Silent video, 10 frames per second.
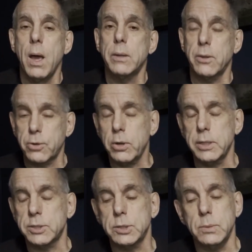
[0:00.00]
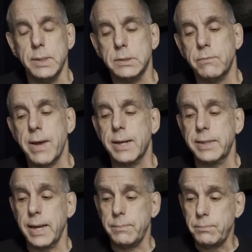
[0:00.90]
The third issue is the fact
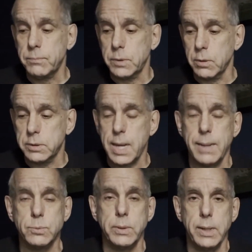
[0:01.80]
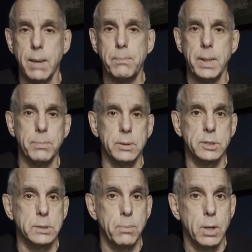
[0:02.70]
that there are times when you get people into
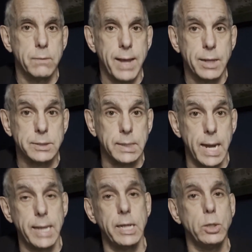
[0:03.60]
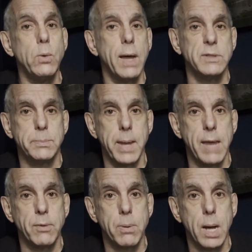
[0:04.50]
supportive housing and they do have these
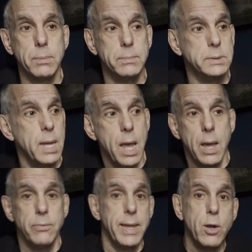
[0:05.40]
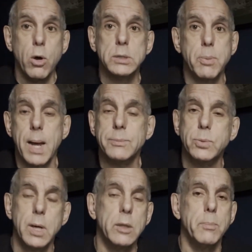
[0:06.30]
behavior problems, they cause problems
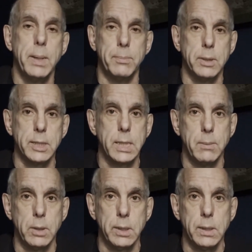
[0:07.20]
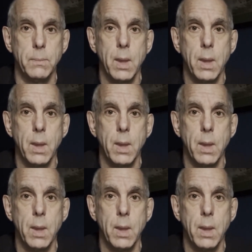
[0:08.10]
with other people in the community.